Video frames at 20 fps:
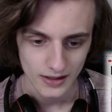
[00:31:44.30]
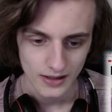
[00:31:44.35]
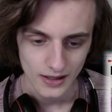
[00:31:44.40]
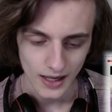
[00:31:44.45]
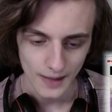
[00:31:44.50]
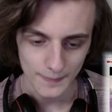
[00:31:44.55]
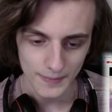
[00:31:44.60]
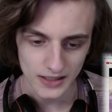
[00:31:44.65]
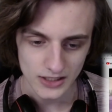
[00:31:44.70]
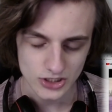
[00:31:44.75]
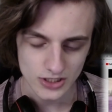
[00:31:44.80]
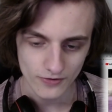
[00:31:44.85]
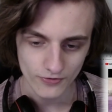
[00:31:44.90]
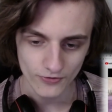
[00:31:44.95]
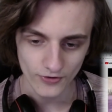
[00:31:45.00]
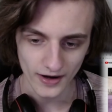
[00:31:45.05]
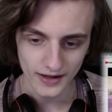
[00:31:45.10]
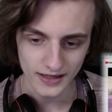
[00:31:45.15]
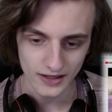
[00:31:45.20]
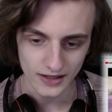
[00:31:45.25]
I mean, is she
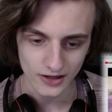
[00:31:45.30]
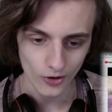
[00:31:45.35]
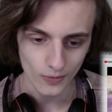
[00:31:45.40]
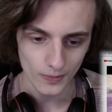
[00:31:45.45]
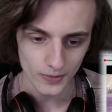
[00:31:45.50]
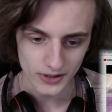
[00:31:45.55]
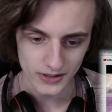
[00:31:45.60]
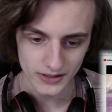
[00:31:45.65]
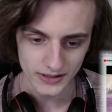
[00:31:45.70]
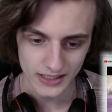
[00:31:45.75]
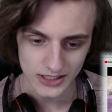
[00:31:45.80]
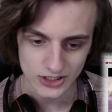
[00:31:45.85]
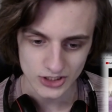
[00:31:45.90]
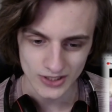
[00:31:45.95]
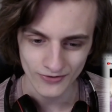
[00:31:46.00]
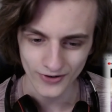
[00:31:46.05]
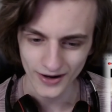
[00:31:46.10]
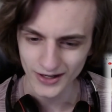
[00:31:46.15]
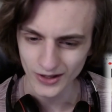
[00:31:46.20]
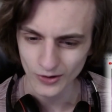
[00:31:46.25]
fighting Homura? Is she
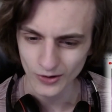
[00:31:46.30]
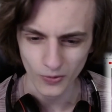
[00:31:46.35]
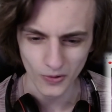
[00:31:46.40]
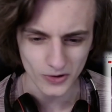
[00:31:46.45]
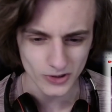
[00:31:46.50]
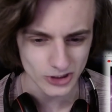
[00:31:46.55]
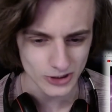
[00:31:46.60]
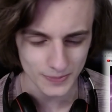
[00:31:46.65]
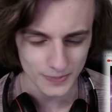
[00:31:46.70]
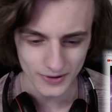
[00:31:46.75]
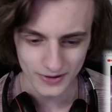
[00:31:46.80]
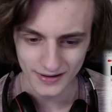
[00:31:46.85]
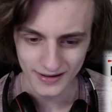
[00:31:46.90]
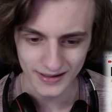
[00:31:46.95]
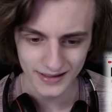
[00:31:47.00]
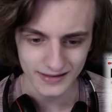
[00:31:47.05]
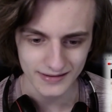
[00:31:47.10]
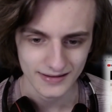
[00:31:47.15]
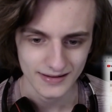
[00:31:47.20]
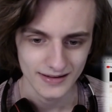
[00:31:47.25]
fighting
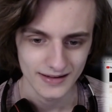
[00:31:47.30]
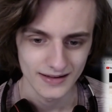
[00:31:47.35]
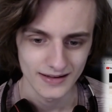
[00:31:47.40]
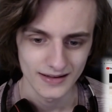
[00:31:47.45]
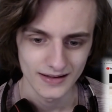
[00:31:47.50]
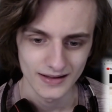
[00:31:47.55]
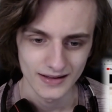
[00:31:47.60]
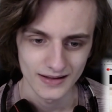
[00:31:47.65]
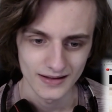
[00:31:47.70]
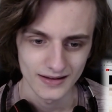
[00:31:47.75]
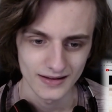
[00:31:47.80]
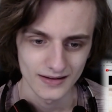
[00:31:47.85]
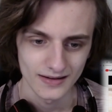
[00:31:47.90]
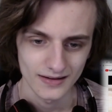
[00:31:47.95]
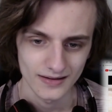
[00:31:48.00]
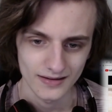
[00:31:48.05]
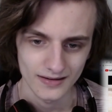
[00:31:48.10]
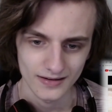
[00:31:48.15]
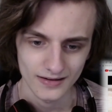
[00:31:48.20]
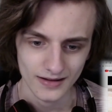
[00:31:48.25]
Walpurgisnacht?
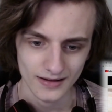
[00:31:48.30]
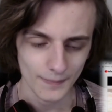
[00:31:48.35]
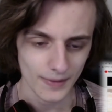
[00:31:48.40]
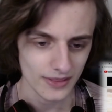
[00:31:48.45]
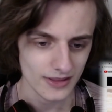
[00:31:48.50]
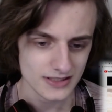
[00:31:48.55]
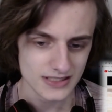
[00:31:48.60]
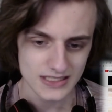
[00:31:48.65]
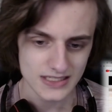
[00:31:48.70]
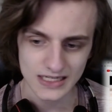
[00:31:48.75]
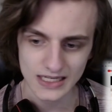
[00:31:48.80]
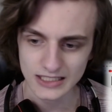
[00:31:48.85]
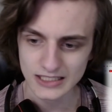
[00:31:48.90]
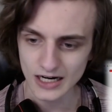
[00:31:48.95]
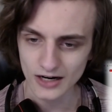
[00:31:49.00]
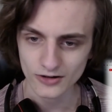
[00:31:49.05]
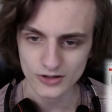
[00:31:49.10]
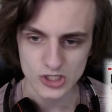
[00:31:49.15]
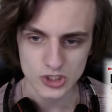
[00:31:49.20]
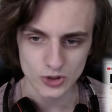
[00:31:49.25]
I mean, this is an
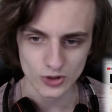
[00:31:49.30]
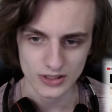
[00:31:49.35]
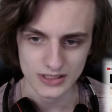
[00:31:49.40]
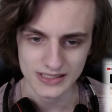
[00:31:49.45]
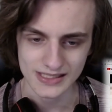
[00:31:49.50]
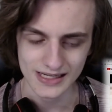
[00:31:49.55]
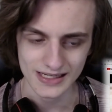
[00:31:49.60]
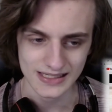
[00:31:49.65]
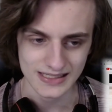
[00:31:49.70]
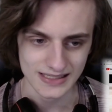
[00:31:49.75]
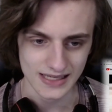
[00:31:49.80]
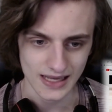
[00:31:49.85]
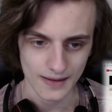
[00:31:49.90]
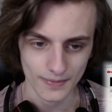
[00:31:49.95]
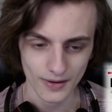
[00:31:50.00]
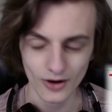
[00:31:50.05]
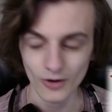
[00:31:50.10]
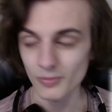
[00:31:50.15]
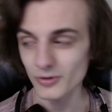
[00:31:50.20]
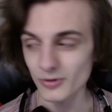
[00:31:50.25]
entire destroyed cityscape.
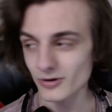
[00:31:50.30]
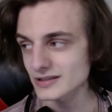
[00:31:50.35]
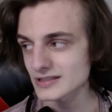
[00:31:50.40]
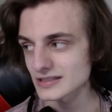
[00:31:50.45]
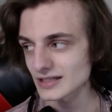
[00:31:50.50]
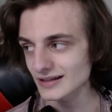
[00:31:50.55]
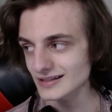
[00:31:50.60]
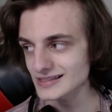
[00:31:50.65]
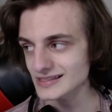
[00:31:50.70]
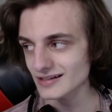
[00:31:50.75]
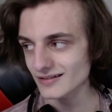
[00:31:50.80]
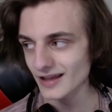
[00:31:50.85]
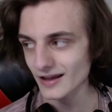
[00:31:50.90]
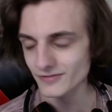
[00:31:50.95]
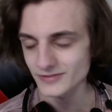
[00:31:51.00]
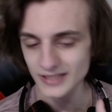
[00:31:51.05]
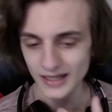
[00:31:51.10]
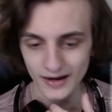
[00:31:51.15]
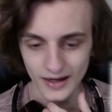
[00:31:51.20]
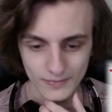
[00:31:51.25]
Homura does still have
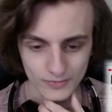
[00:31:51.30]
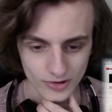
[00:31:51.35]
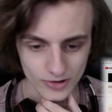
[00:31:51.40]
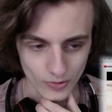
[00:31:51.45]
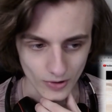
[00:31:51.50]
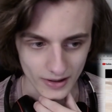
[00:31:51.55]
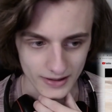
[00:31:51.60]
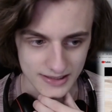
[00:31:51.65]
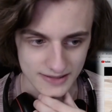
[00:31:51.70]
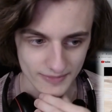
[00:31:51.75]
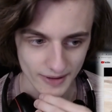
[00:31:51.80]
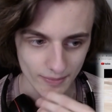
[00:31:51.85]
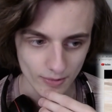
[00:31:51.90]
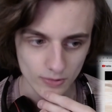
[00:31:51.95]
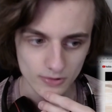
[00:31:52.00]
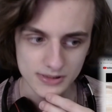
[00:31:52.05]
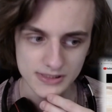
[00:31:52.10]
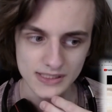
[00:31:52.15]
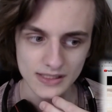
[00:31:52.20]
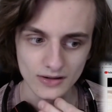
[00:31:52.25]
time rewinds. Maybe we'll
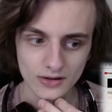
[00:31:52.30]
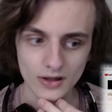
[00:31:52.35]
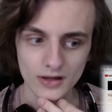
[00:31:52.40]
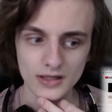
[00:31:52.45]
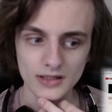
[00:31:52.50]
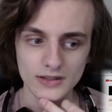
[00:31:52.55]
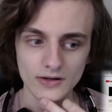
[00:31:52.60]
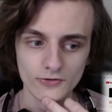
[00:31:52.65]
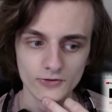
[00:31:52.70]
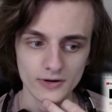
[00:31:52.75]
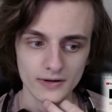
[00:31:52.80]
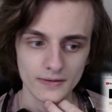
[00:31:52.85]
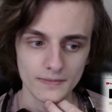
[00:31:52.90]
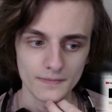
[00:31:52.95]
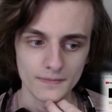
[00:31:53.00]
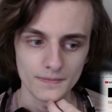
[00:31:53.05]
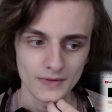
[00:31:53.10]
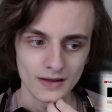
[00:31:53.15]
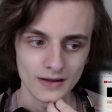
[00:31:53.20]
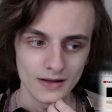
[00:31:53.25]
see a lot of different,
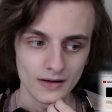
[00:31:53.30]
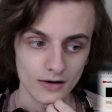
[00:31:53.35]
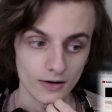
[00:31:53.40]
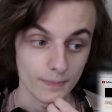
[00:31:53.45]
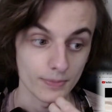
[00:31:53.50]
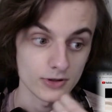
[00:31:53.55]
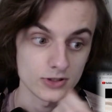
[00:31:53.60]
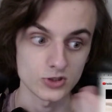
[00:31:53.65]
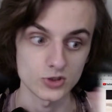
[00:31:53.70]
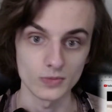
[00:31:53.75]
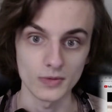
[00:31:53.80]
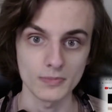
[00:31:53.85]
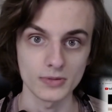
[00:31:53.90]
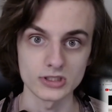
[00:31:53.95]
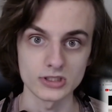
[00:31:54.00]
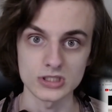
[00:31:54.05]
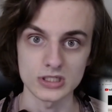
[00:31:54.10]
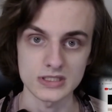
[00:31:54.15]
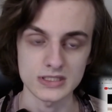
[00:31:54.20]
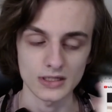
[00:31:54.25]
or presumably
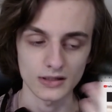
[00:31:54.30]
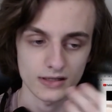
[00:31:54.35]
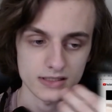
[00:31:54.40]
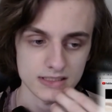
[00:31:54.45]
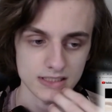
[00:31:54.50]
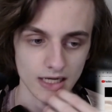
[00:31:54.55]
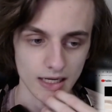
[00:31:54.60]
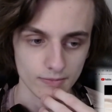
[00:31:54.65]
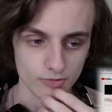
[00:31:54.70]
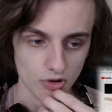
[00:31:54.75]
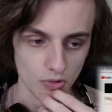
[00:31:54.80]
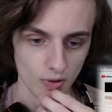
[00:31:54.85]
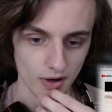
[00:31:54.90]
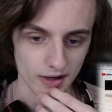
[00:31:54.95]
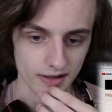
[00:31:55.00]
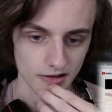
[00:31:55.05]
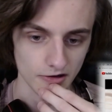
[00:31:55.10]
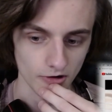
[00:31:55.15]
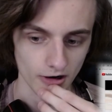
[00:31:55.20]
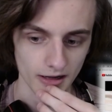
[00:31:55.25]
she still has time
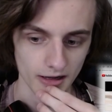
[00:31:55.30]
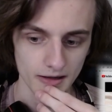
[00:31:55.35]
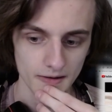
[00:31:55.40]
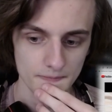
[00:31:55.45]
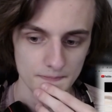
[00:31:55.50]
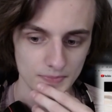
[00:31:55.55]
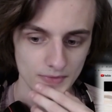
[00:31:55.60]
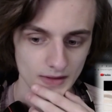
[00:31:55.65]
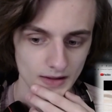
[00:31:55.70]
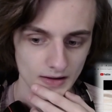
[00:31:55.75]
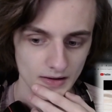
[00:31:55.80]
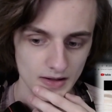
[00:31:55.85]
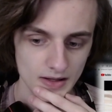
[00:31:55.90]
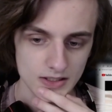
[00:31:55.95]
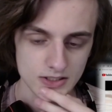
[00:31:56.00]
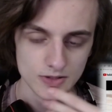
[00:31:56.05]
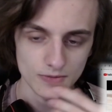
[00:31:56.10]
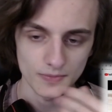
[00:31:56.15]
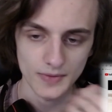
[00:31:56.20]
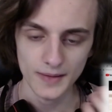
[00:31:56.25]
rewinding, right?
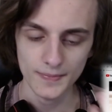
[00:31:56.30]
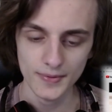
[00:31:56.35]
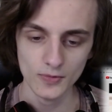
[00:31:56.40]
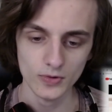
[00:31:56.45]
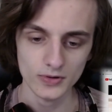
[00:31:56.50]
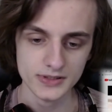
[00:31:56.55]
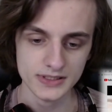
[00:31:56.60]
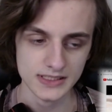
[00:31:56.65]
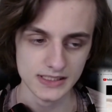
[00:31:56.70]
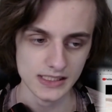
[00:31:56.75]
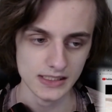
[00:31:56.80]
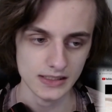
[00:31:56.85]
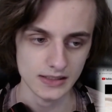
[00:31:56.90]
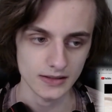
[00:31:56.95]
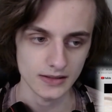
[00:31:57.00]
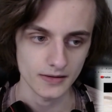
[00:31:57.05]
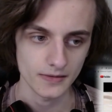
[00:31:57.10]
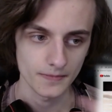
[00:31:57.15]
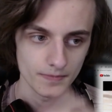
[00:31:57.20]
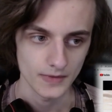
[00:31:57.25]
So maybe we'll
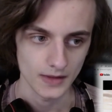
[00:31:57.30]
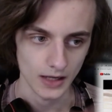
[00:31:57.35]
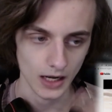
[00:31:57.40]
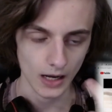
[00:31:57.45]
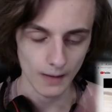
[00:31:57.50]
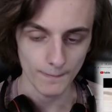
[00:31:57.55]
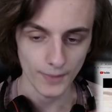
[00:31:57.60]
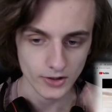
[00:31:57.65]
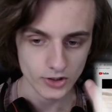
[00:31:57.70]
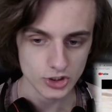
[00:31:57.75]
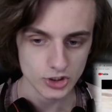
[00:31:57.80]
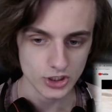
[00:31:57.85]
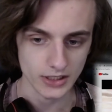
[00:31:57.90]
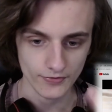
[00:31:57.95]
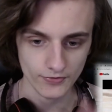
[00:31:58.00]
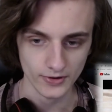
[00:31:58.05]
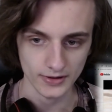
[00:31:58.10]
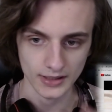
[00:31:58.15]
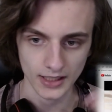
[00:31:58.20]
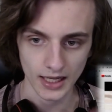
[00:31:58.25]
see a bunch of
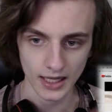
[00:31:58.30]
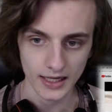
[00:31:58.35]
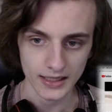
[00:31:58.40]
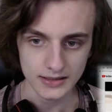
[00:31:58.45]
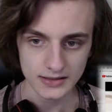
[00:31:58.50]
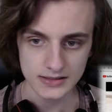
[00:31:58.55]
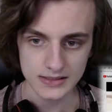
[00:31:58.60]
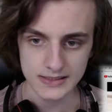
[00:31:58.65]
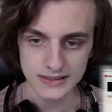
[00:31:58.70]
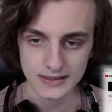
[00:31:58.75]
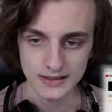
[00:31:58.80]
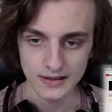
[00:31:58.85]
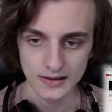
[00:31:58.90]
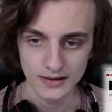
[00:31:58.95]
different lines.